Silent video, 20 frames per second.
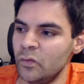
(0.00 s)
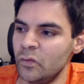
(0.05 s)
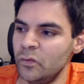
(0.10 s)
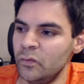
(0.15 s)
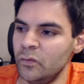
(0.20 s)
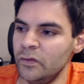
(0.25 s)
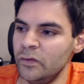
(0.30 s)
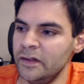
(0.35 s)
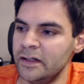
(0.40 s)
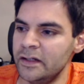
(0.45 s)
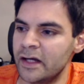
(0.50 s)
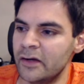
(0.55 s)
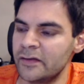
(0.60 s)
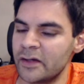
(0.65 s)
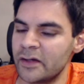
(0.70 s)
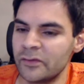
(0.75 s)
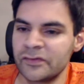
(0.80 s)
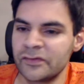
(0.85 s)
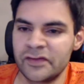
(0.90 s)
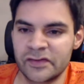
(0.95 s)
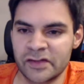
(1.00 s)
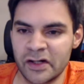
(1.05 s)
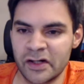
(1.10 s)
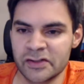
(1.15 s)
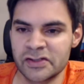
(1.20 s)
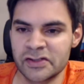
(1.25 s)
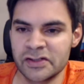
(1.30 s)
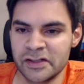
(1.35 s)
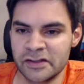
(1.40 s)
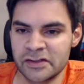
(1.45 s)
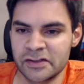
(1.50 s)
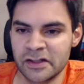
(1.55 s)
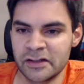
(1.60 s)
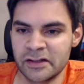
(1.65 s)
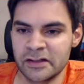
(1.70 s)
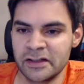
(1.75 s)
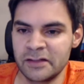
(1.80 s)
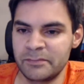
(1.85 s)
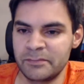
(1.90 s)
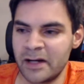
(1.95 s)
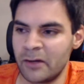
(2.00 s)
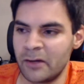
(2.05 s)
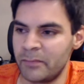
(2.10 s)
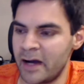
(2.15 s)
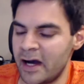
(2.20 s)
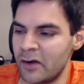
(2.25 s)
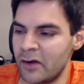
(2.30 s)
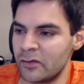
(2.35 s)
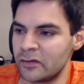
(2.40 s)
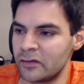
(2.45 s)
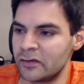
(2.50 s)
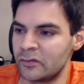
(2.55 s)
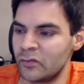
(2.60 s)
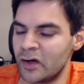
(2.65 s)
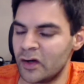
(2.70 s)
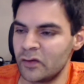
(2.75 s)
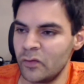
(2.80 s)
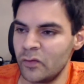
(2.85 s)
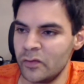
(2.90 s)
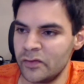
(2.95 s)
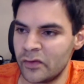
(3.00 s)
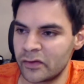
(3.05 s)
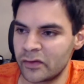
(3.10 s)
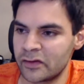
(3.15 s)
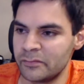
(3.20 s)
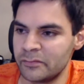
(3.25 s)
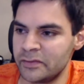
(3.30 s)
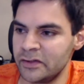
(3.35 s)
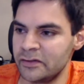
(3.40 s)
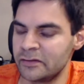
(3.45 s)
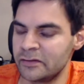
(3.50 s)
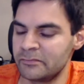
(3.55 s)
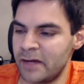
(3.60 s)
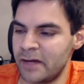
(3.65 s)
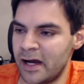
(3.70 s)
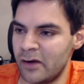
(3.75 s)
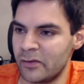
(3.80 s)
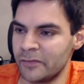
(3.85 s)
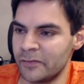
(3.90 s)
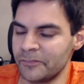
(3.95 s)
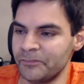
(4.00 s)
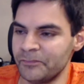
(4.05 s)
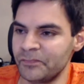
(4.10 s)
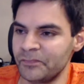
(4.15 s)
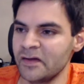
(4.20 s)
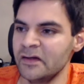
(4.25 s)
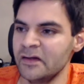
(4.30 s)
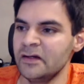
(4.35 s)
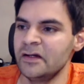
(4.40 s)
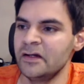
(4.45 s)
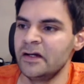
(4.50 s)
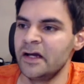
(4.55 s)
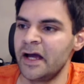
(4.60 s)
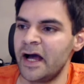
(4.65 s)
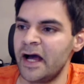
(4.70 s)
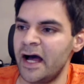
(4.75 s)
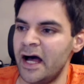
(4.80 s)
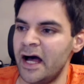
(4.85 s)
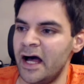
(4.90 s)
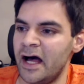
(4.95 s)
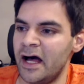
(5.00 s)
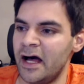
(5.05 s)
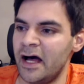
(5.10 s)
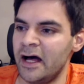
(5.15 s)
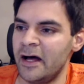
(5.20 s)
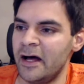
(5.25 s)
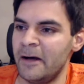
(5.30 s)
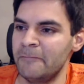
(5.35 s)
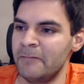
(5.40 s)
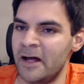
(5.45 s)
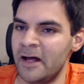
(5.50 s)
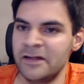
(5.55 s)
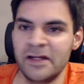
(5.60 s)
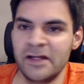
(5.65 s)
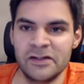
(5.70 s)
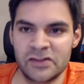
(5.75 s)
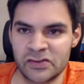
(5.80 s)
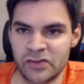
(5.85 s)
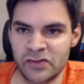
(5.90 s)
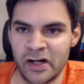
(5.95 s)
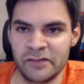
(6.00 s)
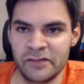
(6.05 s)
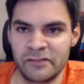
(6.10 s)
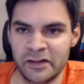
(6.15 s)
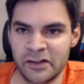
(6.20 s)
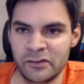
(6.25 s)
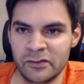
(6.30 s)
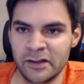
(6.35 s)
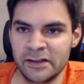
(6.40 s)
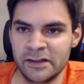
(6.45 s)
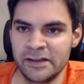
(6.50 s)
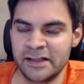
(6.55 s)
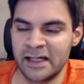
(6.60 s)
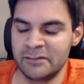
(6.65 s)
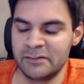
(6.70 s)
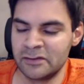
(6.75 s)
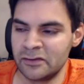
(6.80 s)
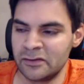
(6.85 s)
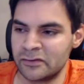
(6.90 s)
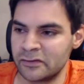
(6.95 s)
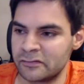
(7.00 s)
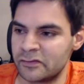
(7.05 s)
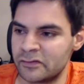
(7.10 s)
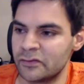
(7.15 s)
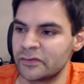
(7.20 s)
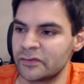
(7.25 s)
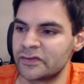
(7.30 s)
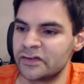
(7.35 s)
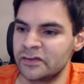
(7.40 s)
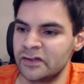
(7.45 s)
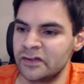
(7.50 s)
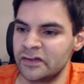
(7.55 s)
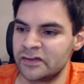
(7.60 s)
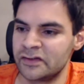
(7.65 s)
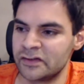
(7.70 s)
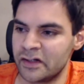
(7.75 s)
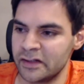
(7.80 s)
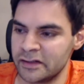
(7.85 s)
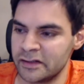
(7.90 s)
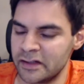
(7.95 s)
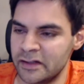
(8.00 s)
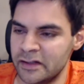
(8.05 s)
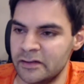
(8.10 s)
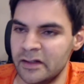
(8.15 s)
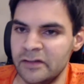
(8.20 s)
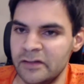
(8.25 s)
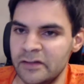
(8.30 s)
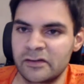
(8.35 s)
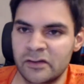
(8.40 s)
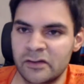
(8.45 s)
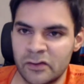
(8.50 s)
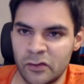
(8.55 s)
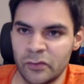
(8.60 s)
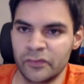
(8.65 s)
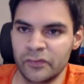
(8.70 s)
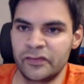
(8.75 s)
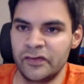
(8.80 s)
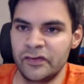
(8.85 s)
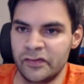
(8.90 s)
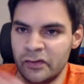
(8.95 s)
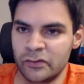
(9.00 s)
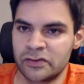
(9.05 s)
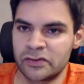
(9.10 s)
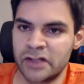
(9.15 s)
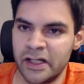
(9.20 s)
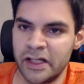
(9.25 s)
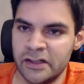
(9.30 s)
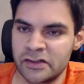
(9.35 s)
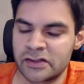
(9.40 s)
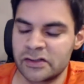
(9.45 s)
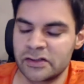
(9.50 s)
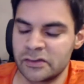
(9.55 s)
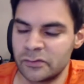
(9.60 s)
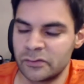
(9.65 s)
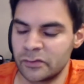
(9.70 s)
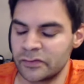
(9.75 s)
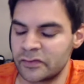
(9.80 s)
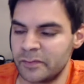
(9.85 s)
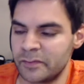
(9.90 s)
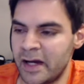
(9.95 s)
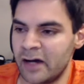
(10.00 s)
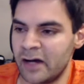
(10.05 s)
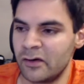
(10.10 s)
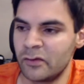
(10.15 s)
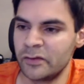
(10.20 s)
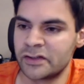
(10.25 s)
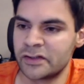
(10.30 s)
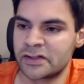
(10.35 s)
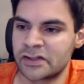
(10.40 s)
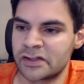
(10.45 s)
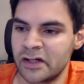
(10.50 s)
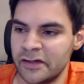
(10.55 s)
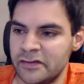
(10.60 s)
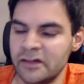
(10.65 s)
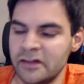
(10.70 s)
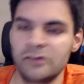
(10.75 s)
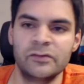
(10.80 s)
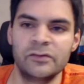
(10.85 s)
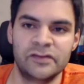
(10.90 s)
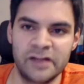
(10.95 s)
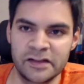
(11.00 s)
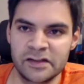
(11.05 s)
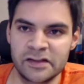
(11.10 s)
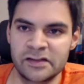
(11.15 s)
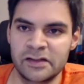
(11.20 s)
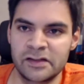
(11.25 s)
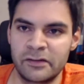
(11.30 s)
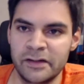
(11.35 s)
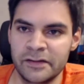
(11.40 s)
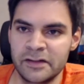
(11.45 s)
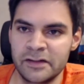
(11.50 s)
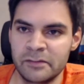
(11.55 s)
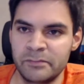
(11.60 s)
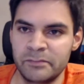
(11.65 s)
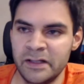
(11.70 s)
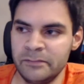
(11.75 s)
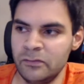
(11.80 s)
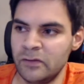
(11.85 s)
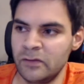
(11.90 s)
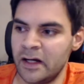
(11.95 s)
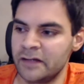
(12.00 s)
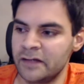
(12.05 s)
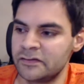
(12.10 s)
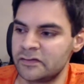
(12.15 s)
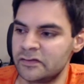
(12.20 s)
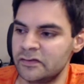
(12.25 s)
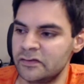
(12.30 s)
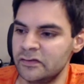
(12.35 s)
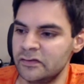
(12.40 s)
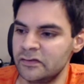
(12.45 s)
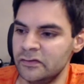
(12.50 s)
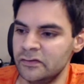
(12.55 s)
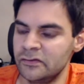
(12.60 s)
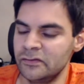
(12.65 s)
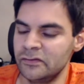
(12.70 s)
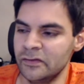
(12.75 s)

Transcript: there was discussion internally about power and why were we not computing power. And then Stride very quickly came along, of course, and started and caused this whole change towards power, which I think was necessary. I think people had to